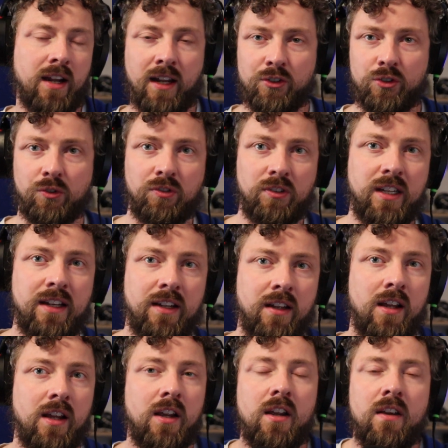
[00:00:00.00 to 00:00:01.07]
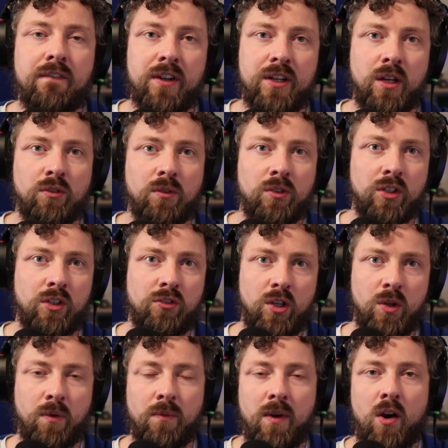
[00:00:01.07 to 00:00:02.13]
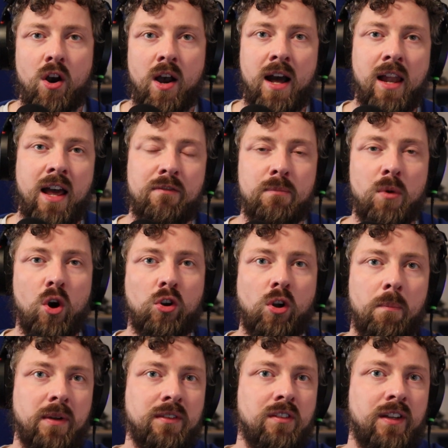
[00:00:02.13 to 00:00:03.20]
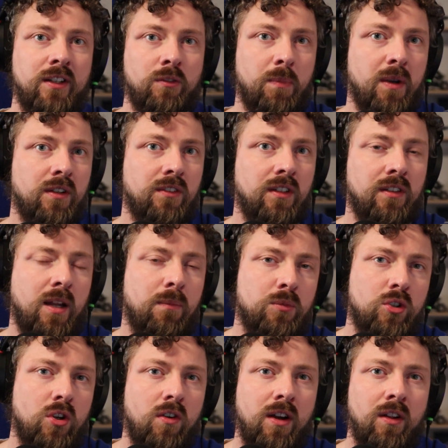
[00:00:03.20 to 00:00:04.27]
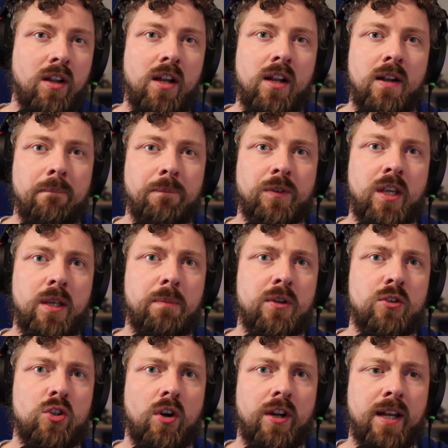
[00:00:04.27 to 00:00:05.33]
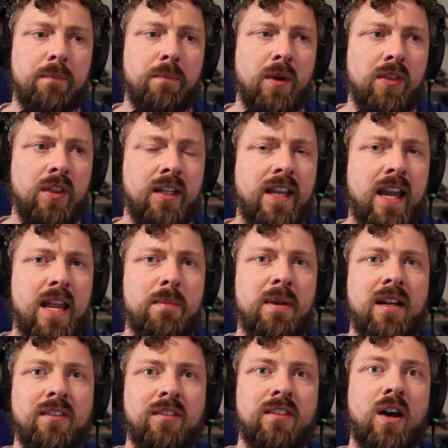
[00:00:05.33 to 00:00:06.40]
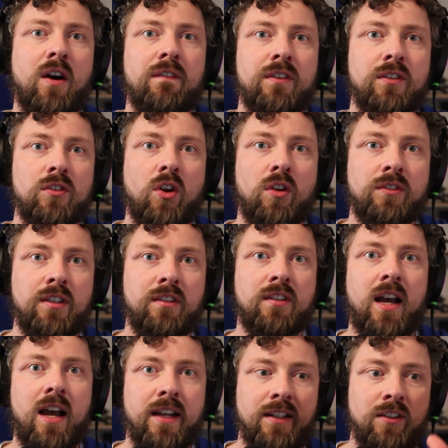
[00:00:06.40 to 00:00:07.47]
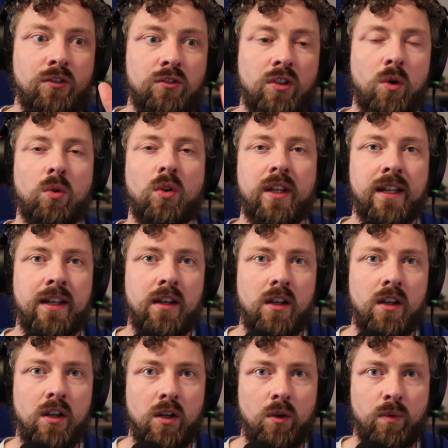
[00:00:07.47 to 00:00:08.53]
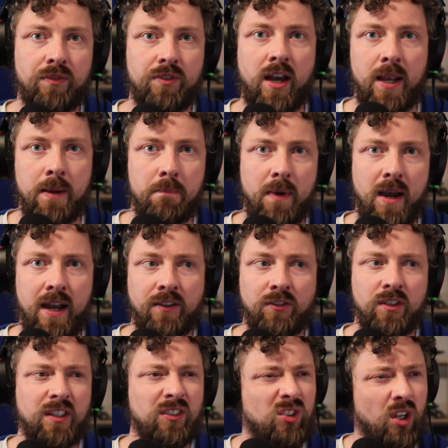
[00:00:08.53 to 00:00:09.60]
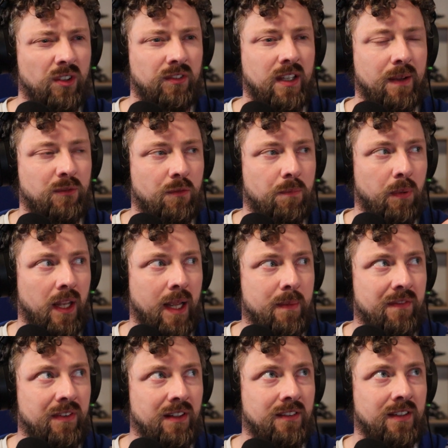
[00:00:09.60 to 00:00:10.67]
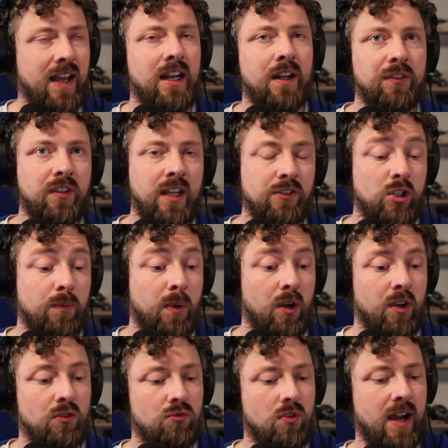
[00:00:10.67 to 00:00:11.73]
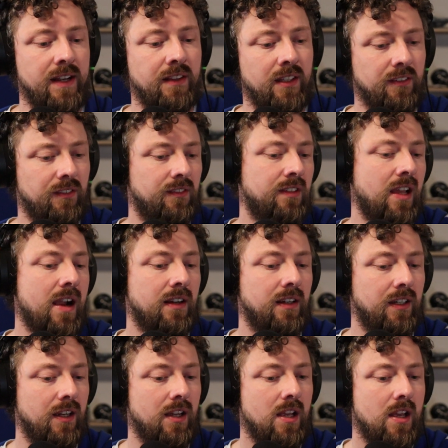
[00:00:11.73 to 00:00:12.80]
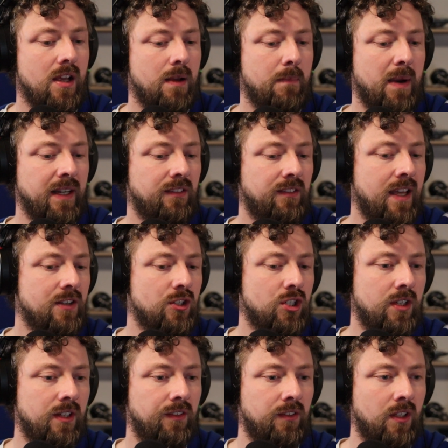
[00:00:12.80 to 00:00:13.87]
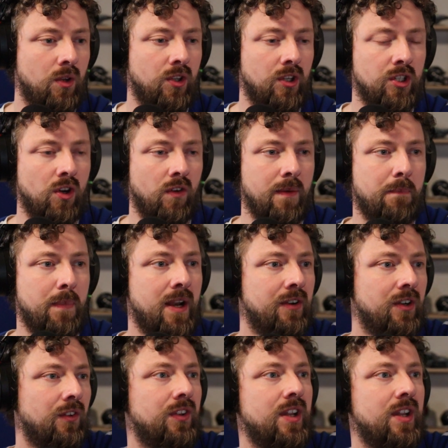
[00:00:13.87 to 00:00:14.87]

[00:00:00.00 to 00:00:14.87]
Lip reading: And as you'll see in the videos that I'm going to do, I'll have more competitive experiences, and I'm sure I'll keep enjoying it. But the game in itself is not designed solely with that in mind. So this concept of playing with intent, of saying to your opponent, right, this tank, my intention is so that your Imperial